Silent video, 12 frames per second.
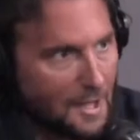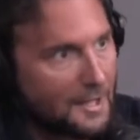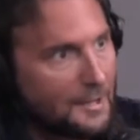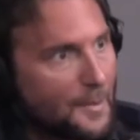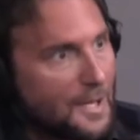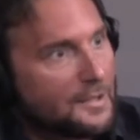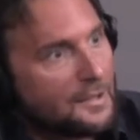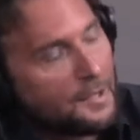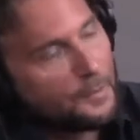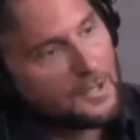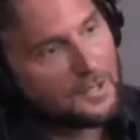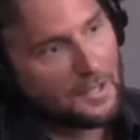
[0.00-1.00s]
I imagine that
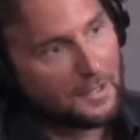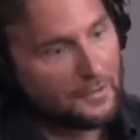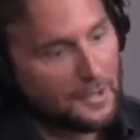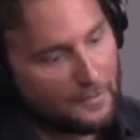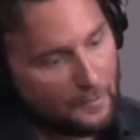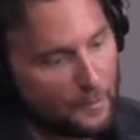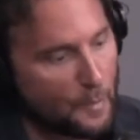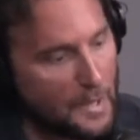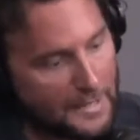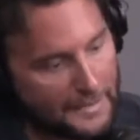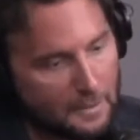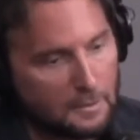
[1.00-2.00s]
means they've made
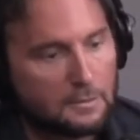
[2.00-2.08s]
it